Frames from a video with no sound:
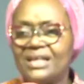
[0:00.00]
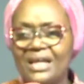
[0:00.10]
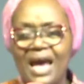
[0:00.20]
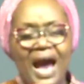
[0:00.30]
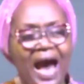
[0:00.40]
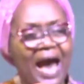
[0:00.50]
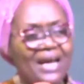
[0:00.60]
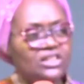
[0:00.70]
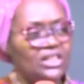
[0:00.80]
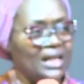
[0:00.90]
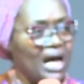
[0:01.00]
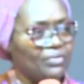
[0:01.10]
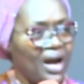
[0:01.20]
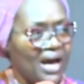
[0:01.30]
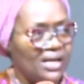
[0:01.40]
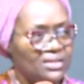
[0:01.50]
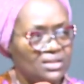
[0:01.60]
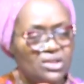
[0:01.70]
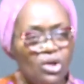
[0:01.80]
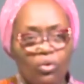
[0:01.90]
I declare I shall
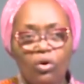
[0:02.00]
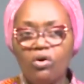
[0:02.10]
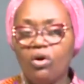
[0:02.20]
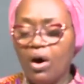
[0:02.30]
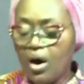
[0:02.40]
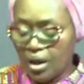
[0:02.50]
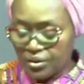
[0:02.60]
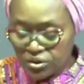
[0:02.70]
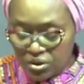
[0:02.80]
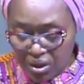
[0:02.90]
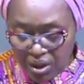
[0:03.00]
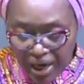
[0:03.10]
arise. Oh God,